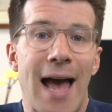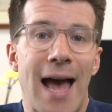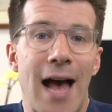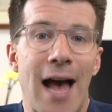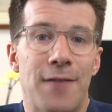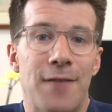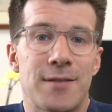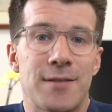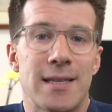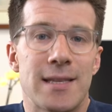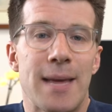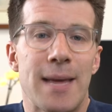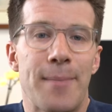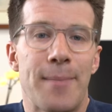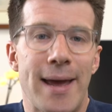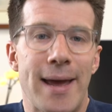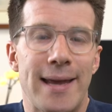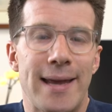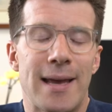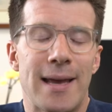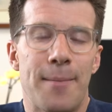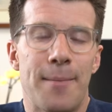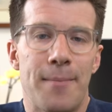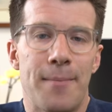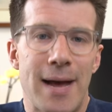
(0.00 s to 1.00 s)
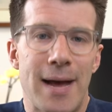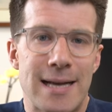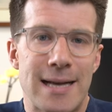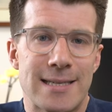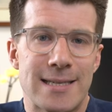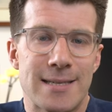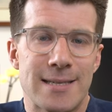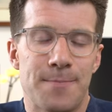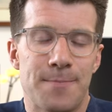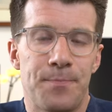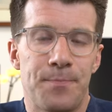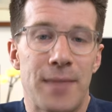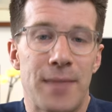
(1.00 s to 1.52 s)
after they make a mess.
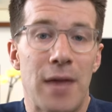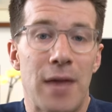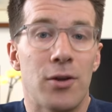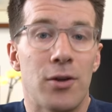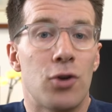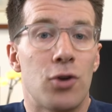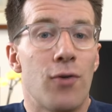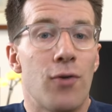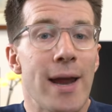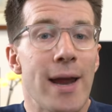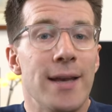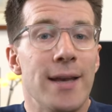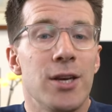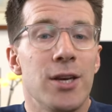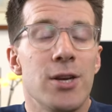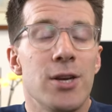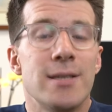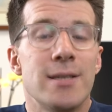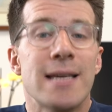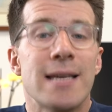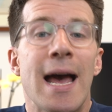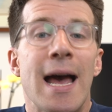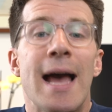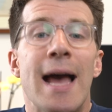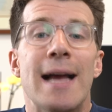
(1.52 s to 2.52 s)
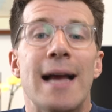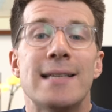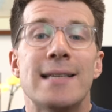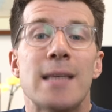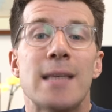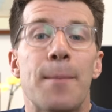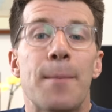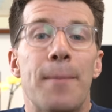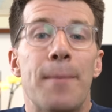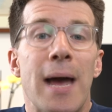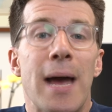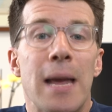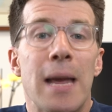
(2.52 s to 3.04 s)
Now, the great news is that
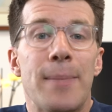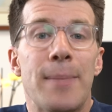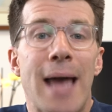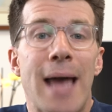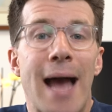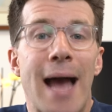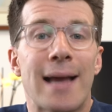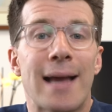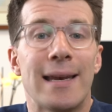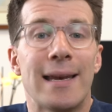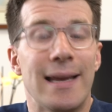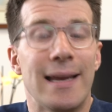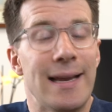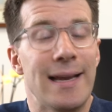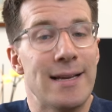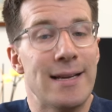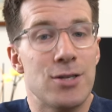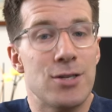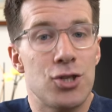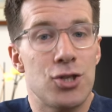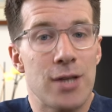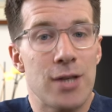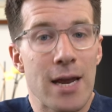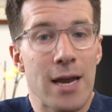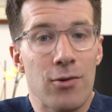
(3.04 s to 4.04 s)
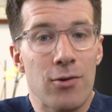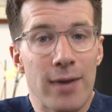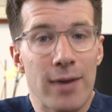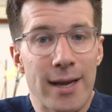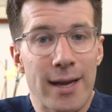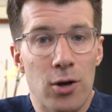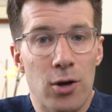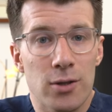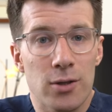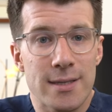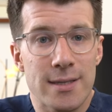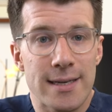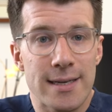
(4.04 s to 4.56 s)
baby acne is generally
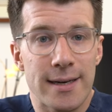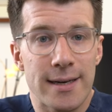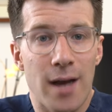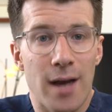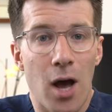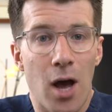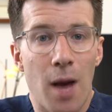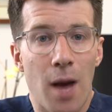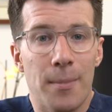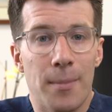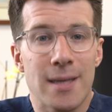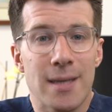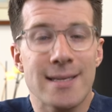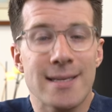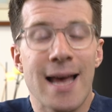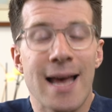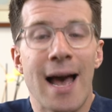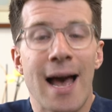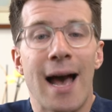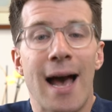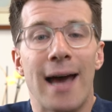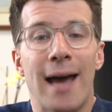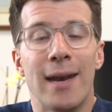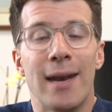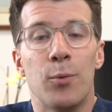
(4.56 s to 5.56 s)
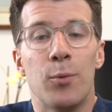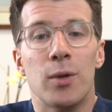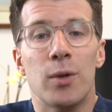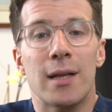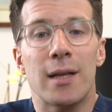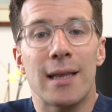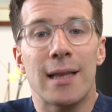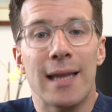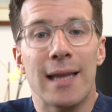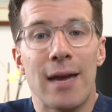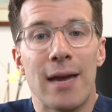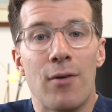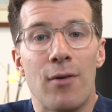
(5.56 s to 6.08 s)
considered harmless, and it will
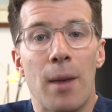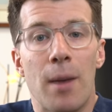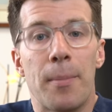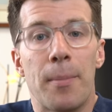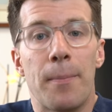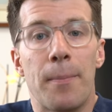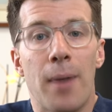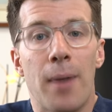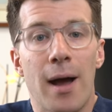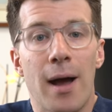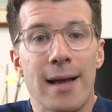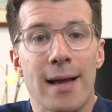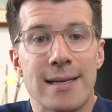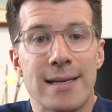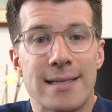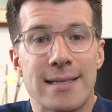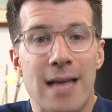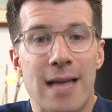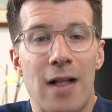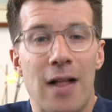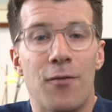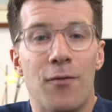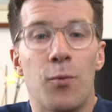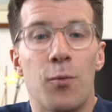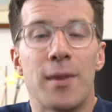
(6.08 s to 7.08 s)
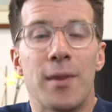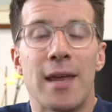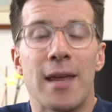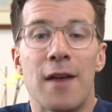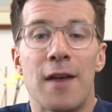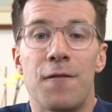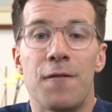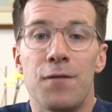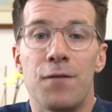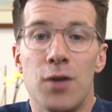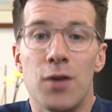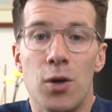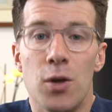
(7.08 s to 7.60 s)
clear up by itself within a
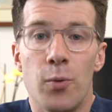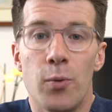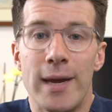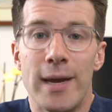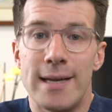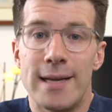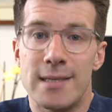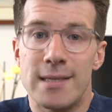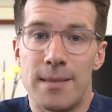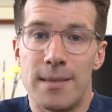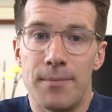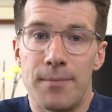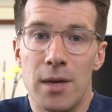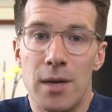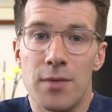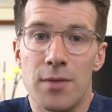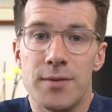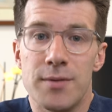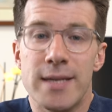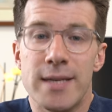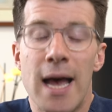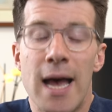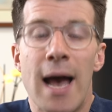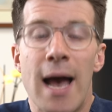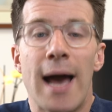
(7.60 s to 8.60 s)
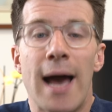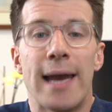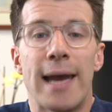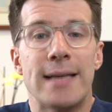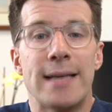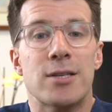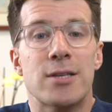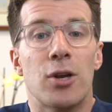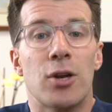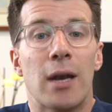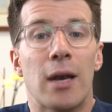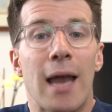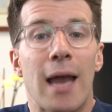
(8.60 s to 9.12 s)
few weeks to months, and it's
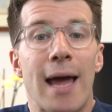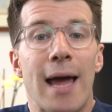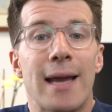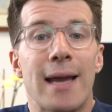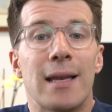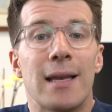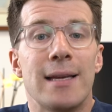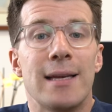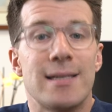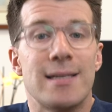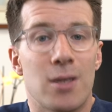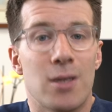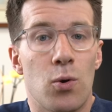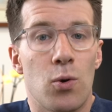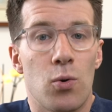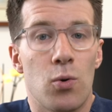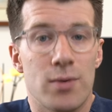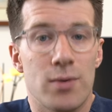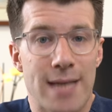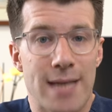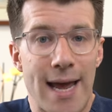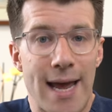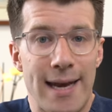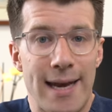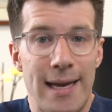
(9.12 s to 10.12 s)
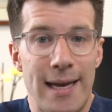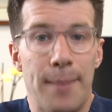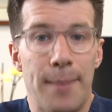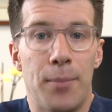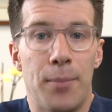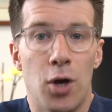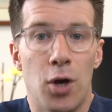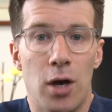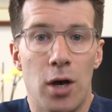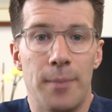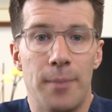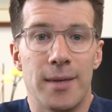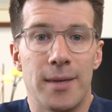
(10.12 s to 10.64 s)
unlikely to cause any
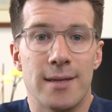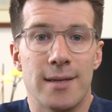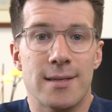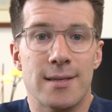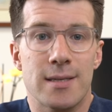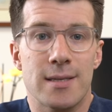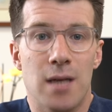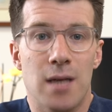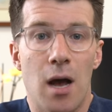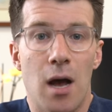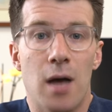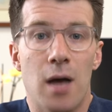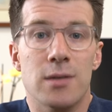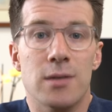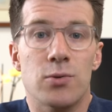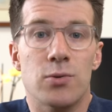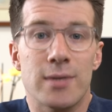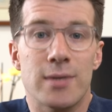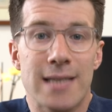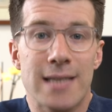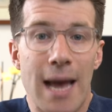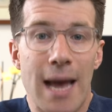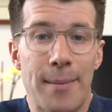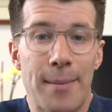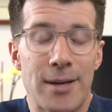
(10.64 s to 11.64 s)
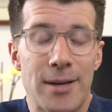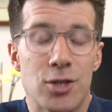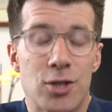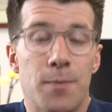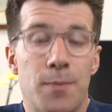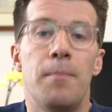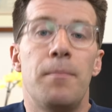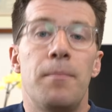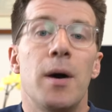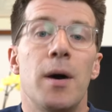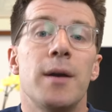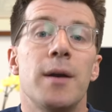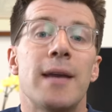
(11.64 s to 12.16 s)
permanent scars or damage.
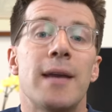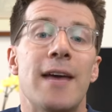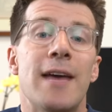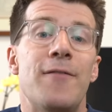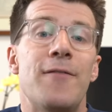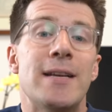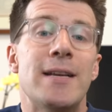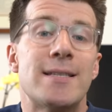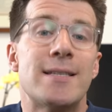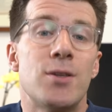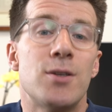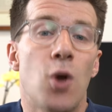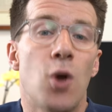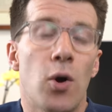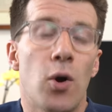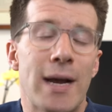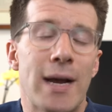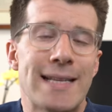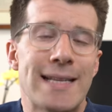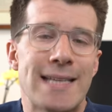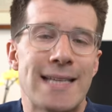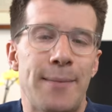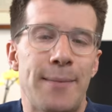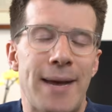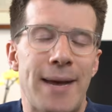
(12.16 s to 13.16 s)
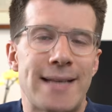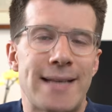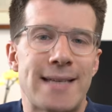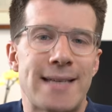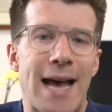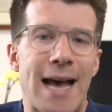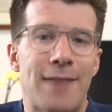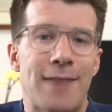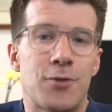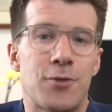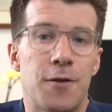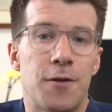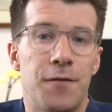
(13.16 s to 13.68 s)
But if it's not getting better
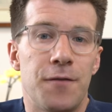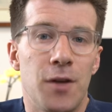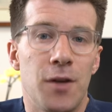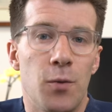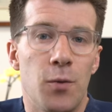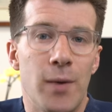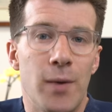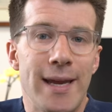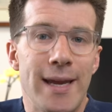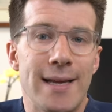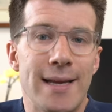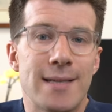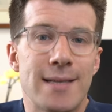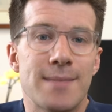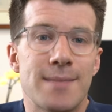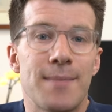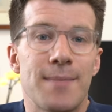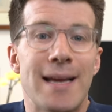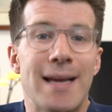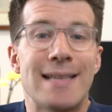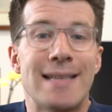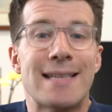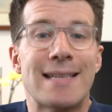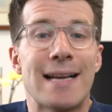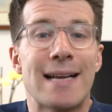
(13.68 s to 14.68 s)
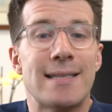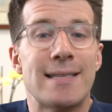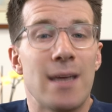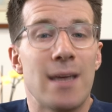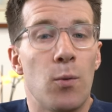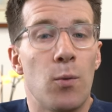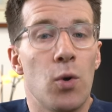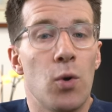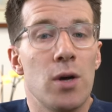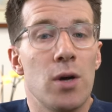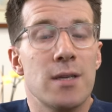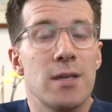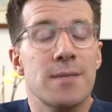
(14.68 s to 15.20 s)
after a few weeks, it's getting
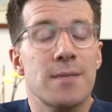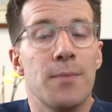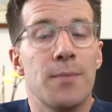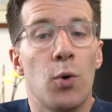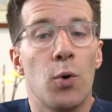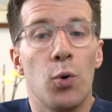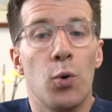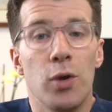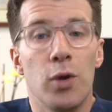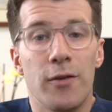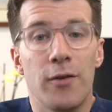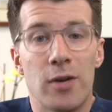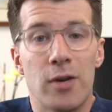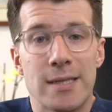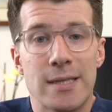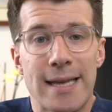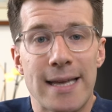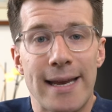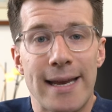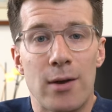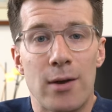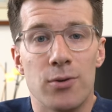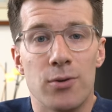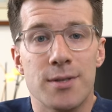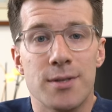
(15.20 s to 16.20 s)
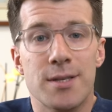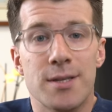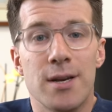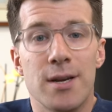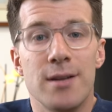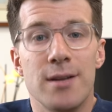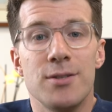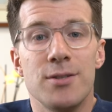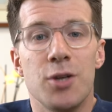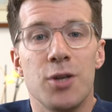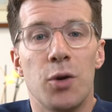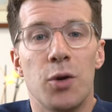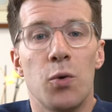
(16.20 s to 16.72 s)
worse, or you've got any
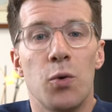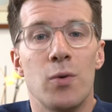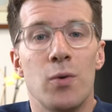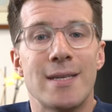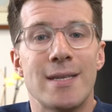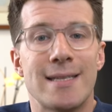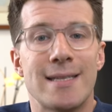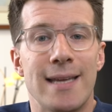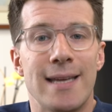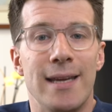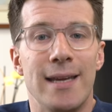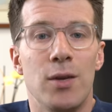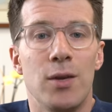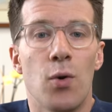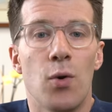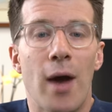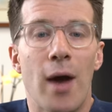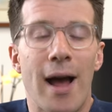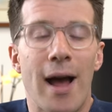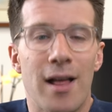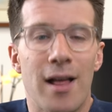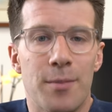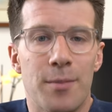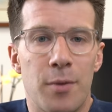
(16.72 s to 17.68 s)
concerns, you can always see your health